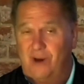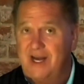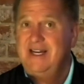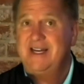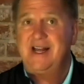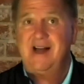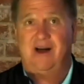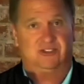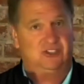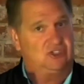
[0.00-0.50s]

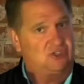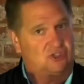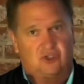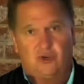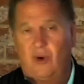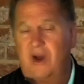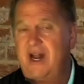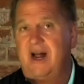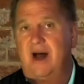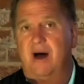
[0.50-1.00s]
now,
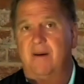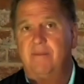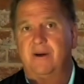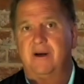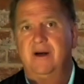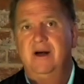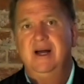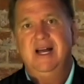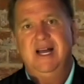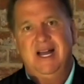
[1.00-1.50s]
straight up,
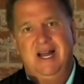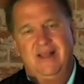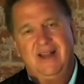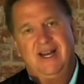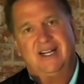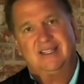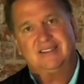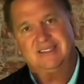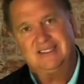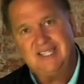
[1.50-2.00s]
in the
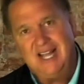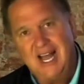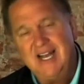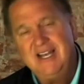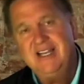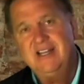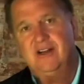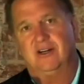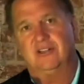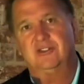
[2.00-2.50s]
next 10
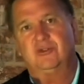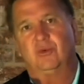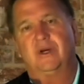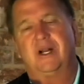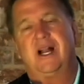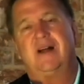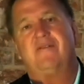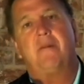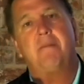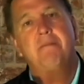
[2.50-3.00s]
years, we're going
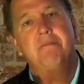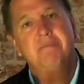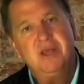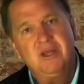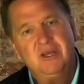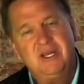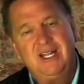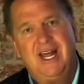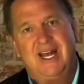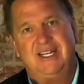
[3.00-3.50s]
to have 1
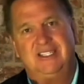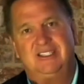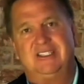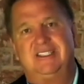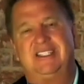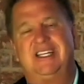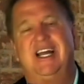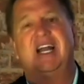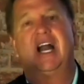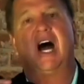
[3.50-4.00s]
million agents
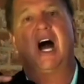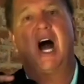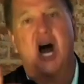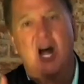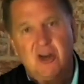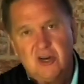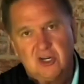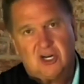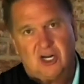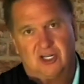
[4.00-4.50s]
in
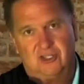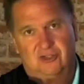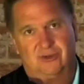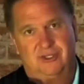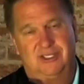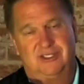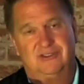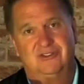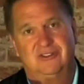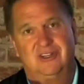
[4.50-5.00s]
100
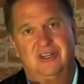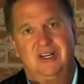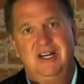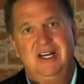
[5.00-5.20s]
countries